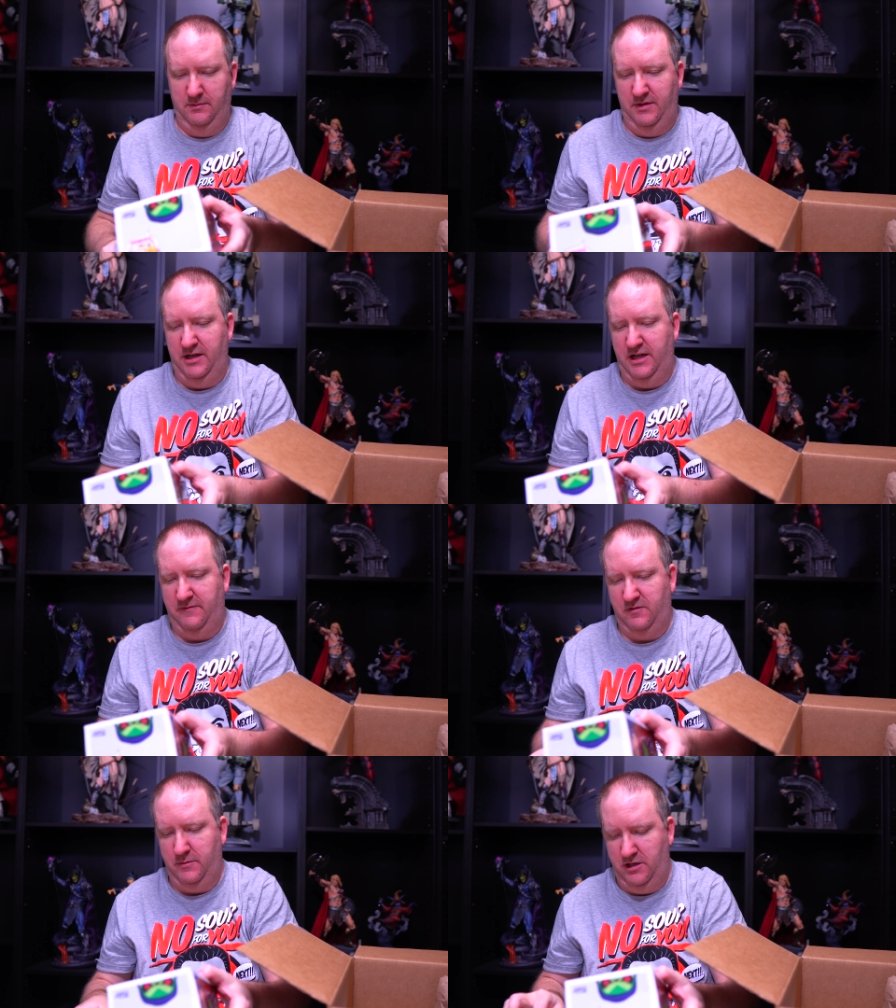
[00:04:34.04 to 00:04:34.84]
man
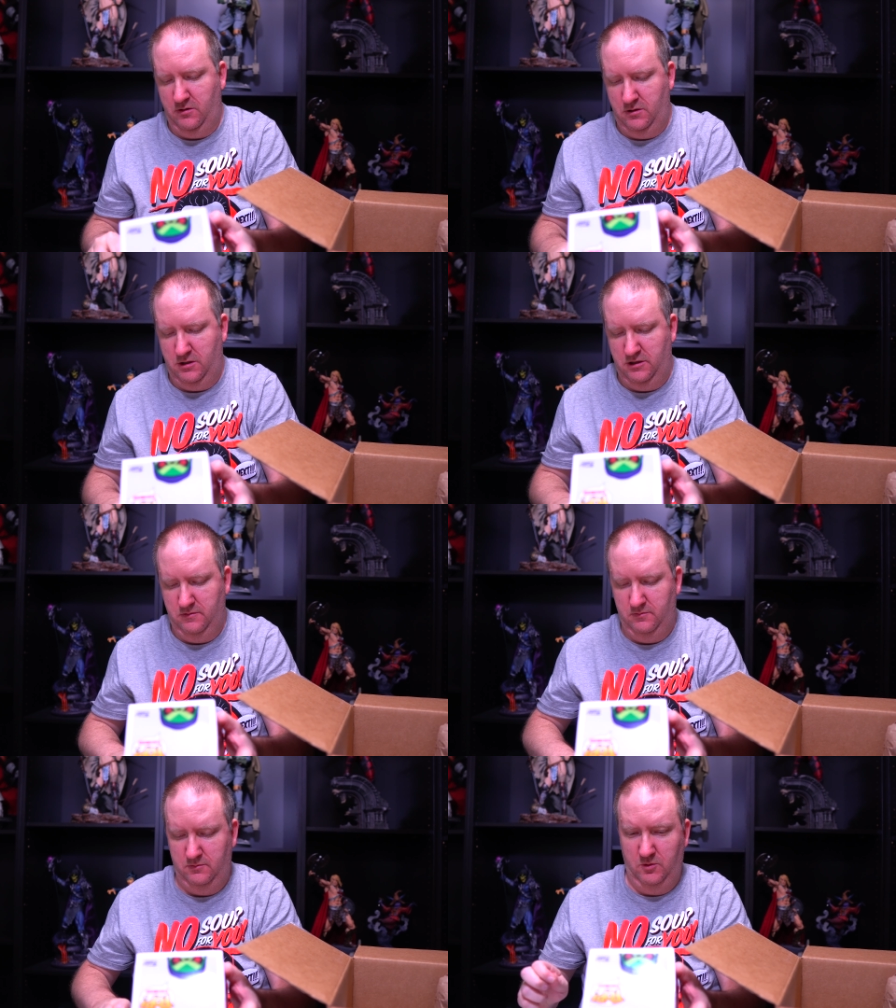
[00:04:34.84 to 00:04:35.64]
after my own
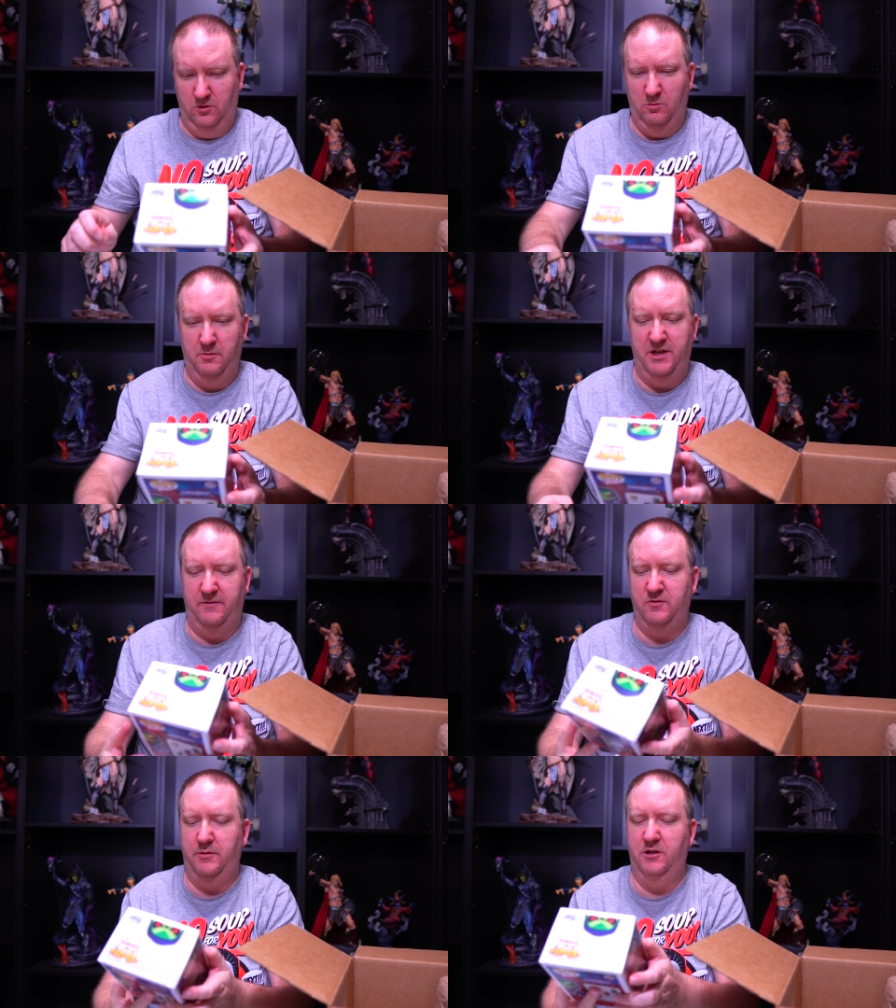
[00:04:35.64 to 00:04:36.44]
heart, or a woman
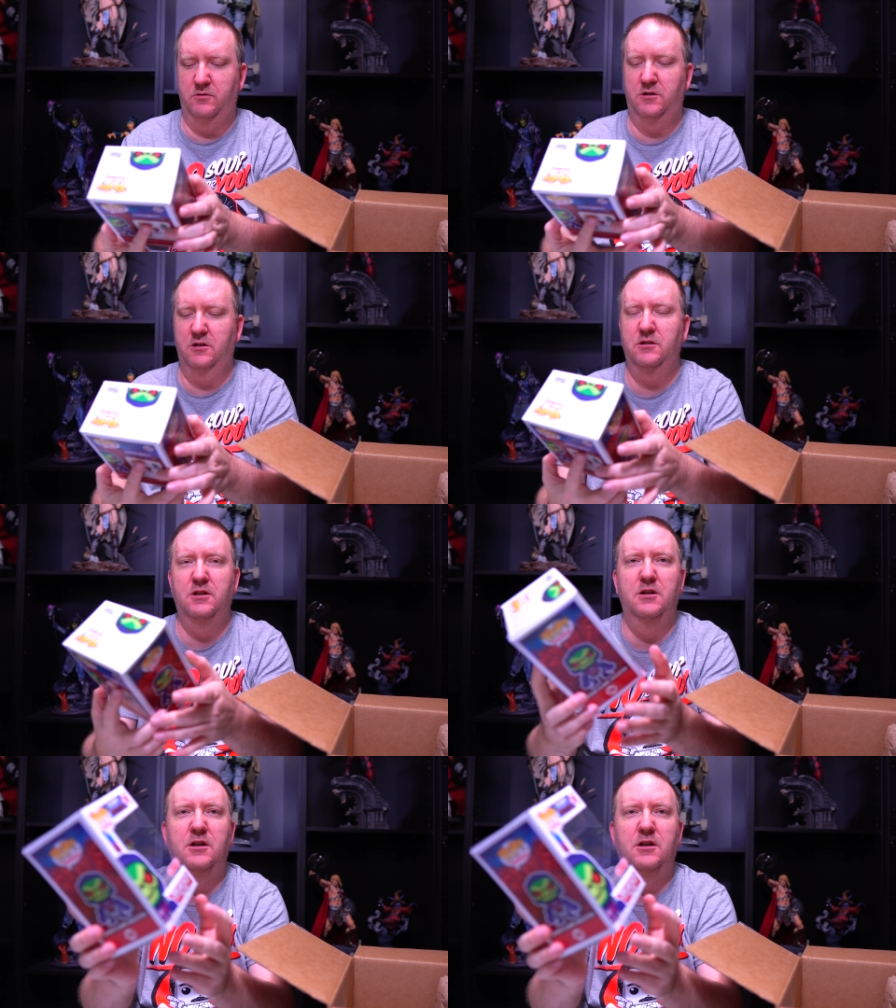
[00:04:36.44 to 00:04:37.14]
after my own heart.